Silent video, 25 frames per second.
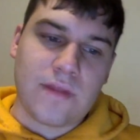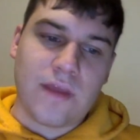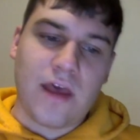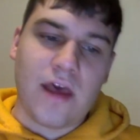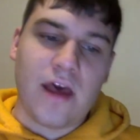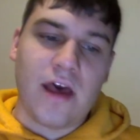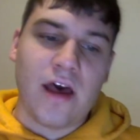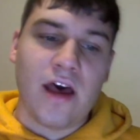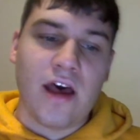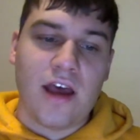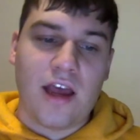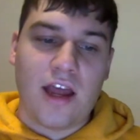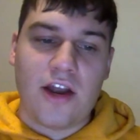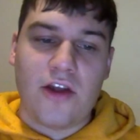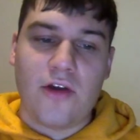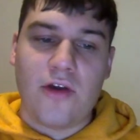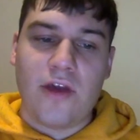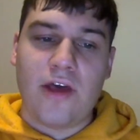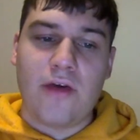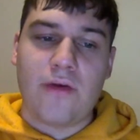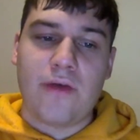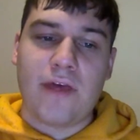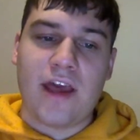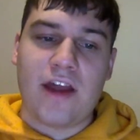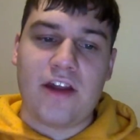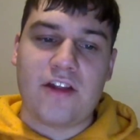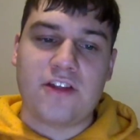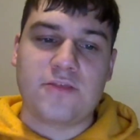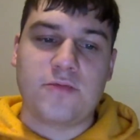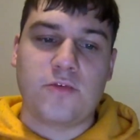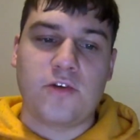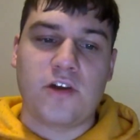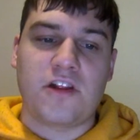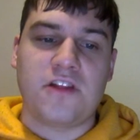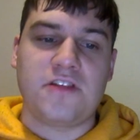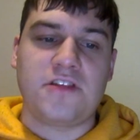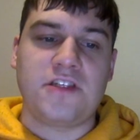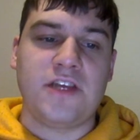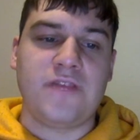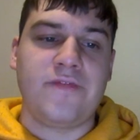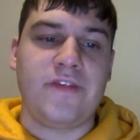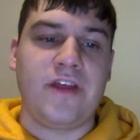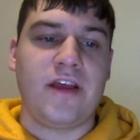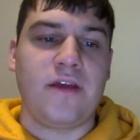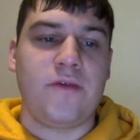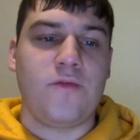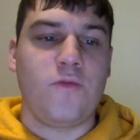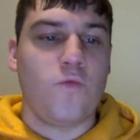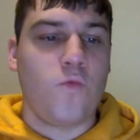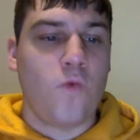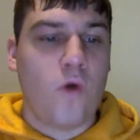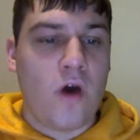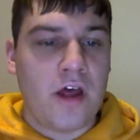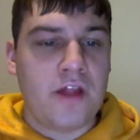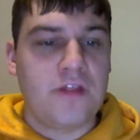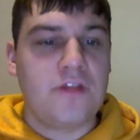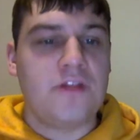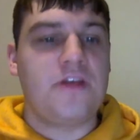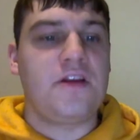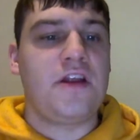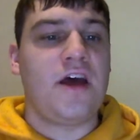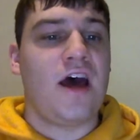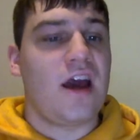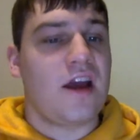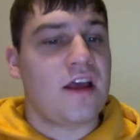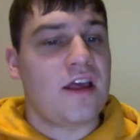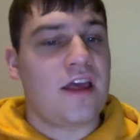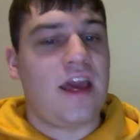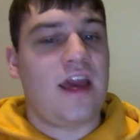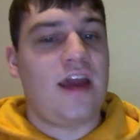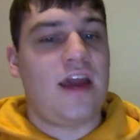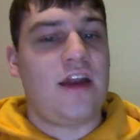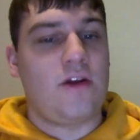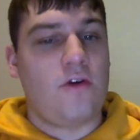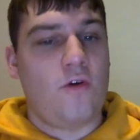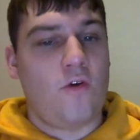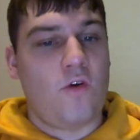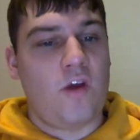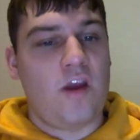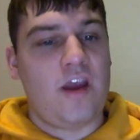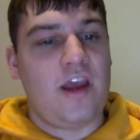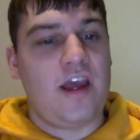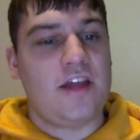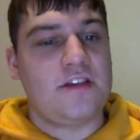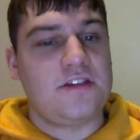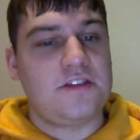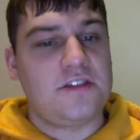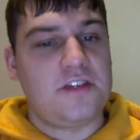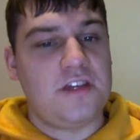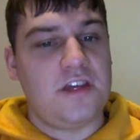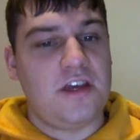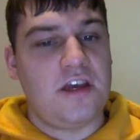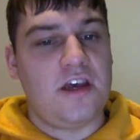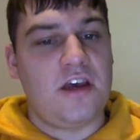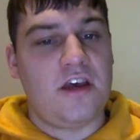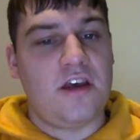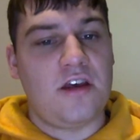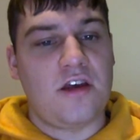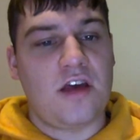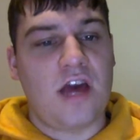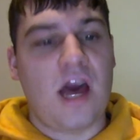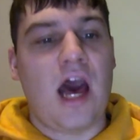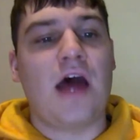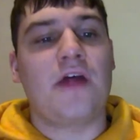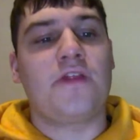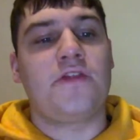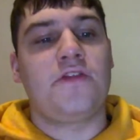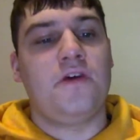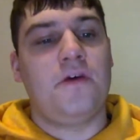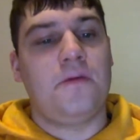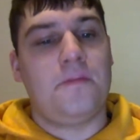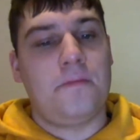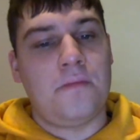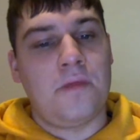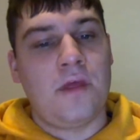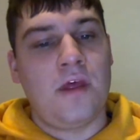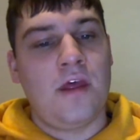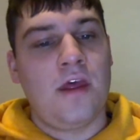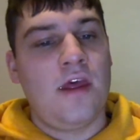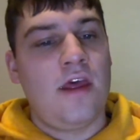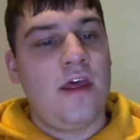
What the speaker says: I know Hale County This Morning This Evening won the doc category at Gotham.